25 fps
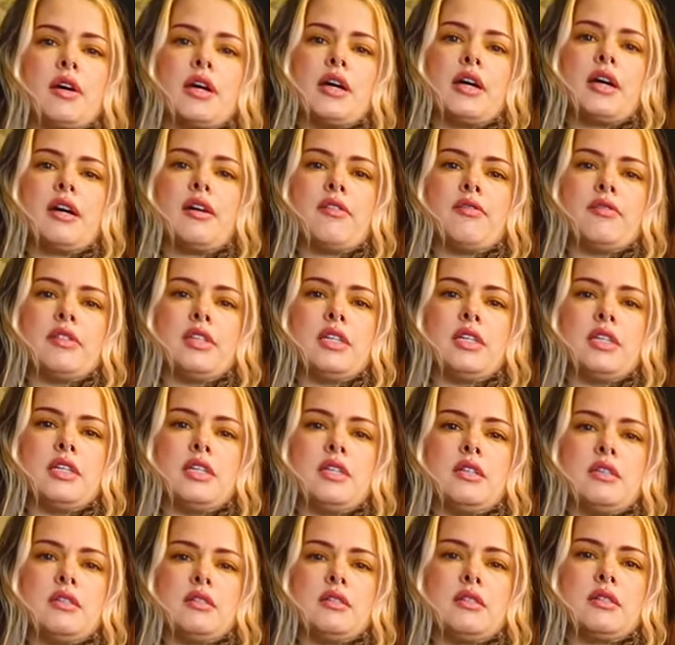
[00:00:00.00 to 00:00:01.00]
I have
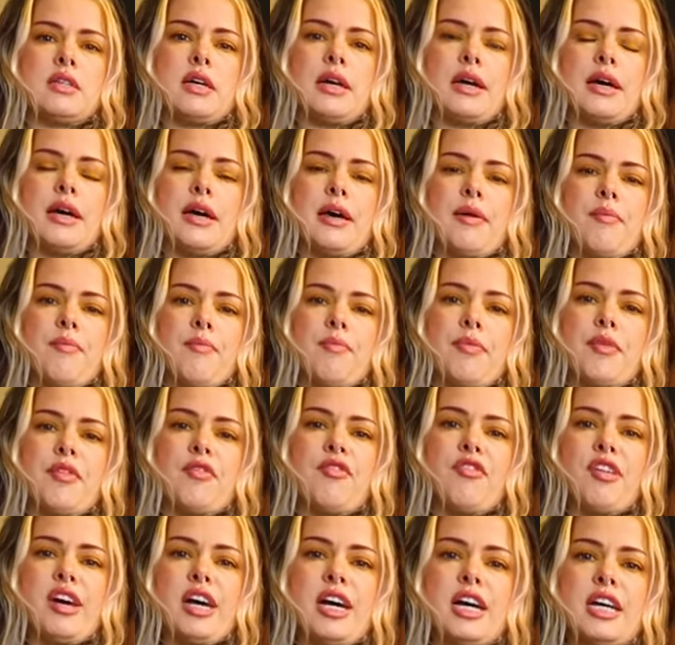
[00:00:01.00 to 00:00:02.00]
these
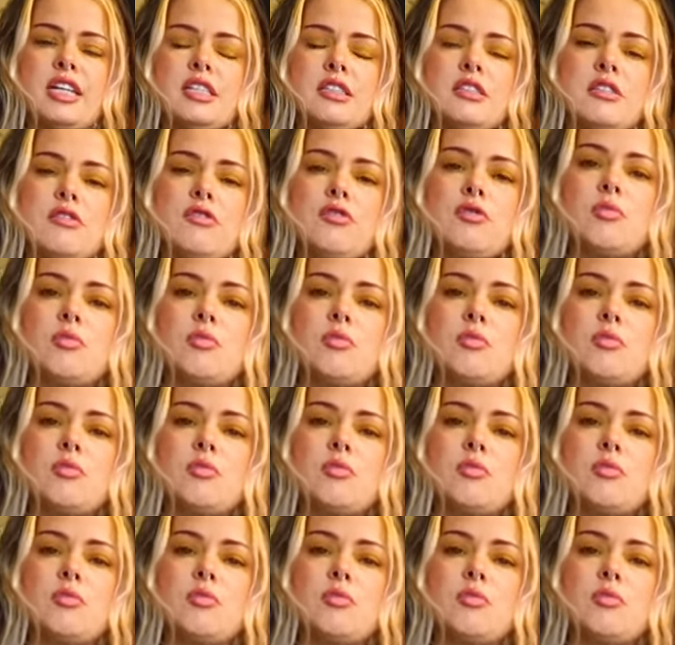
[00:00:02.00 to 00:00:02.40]
Vans